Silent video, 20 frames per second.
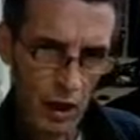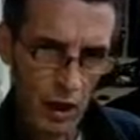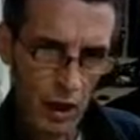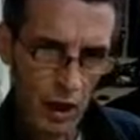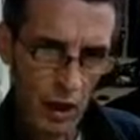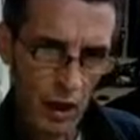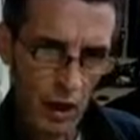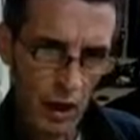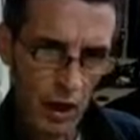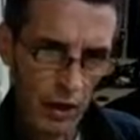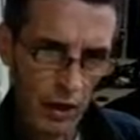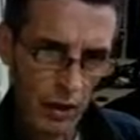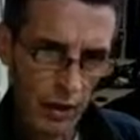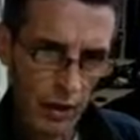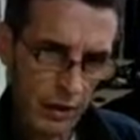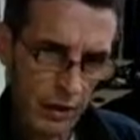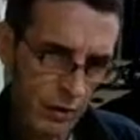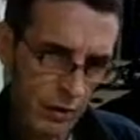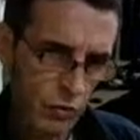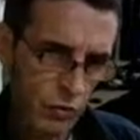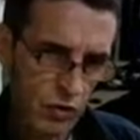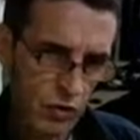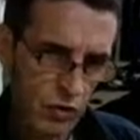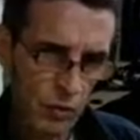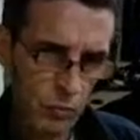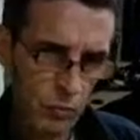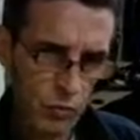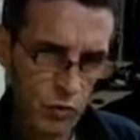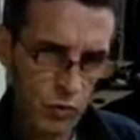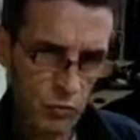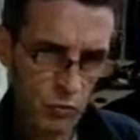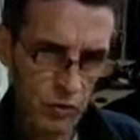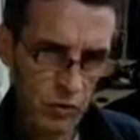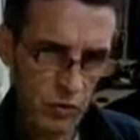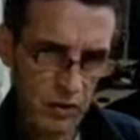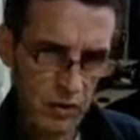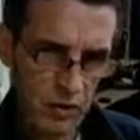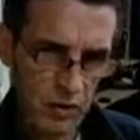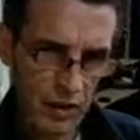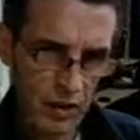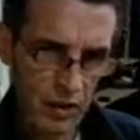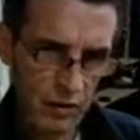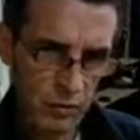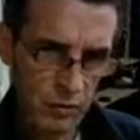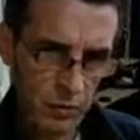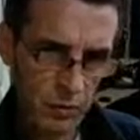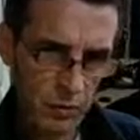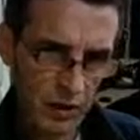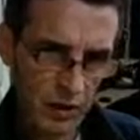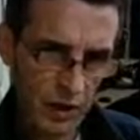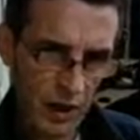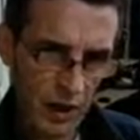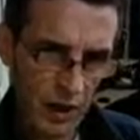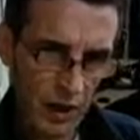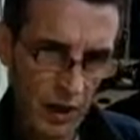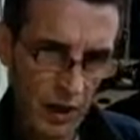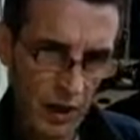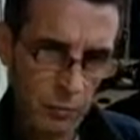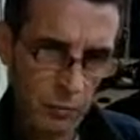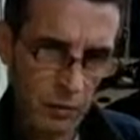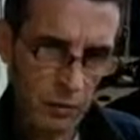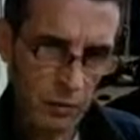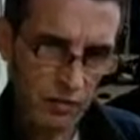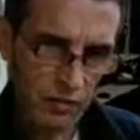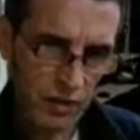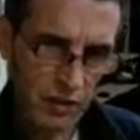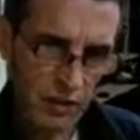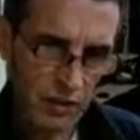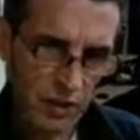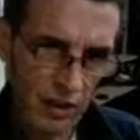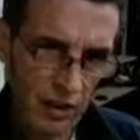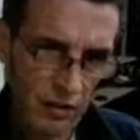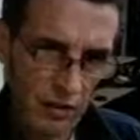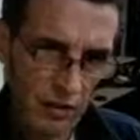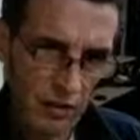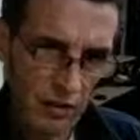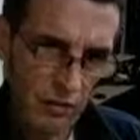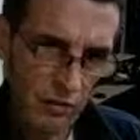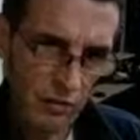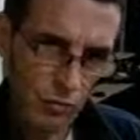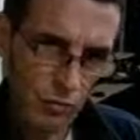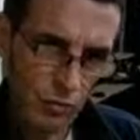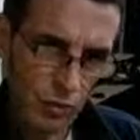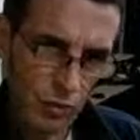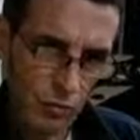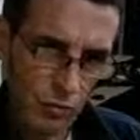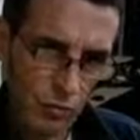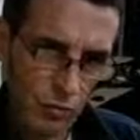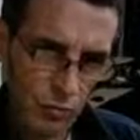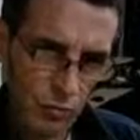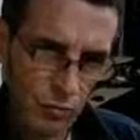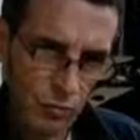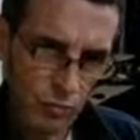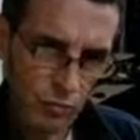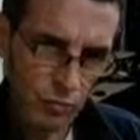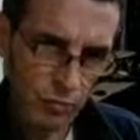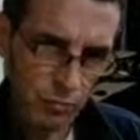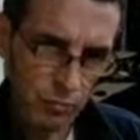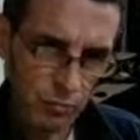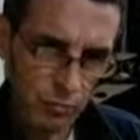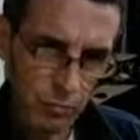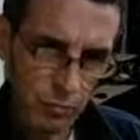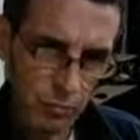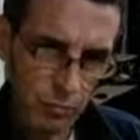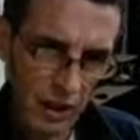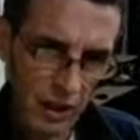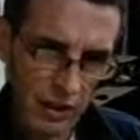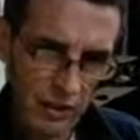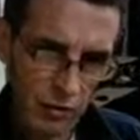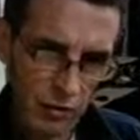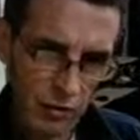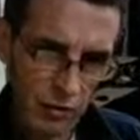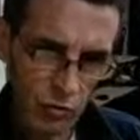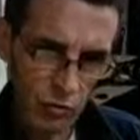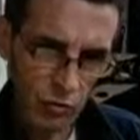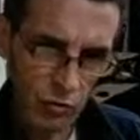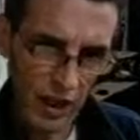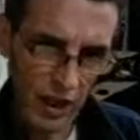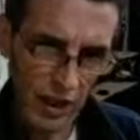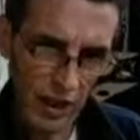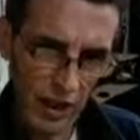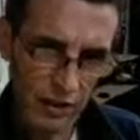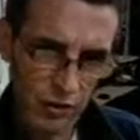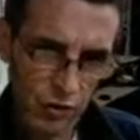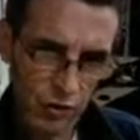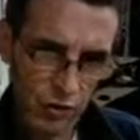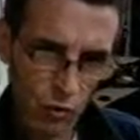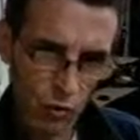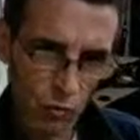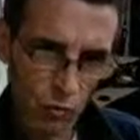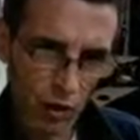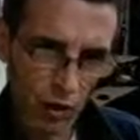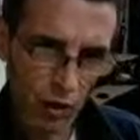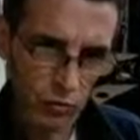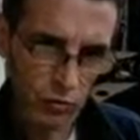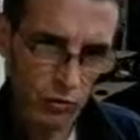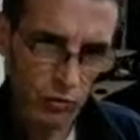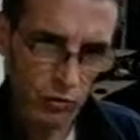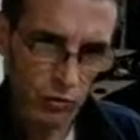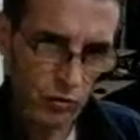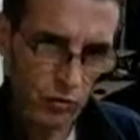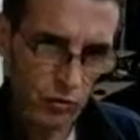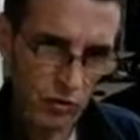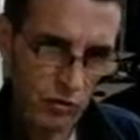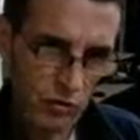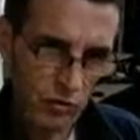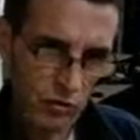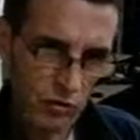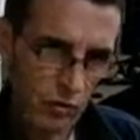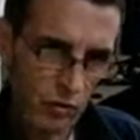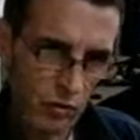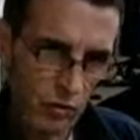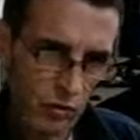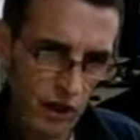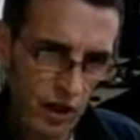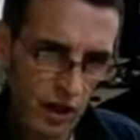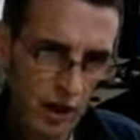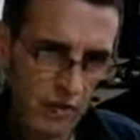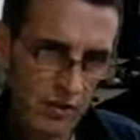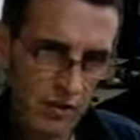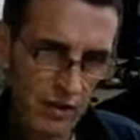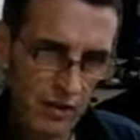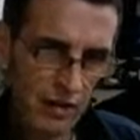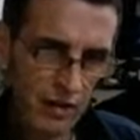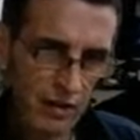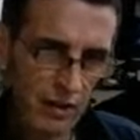it can do some exquisite things, but I don't believe they will make those lines so well. Those lines are